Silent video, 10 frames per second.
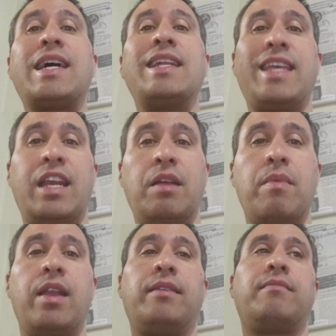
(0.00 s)
couldn't get any
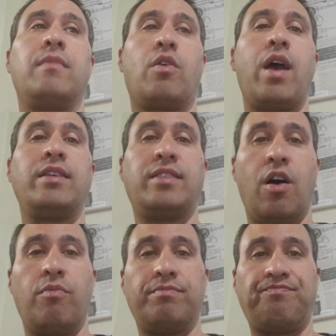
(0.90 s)
money. Okay,
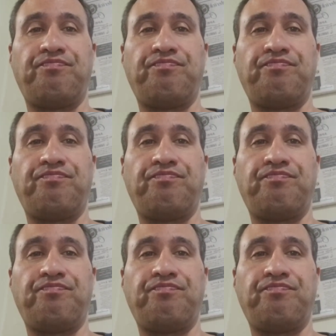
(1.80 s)
so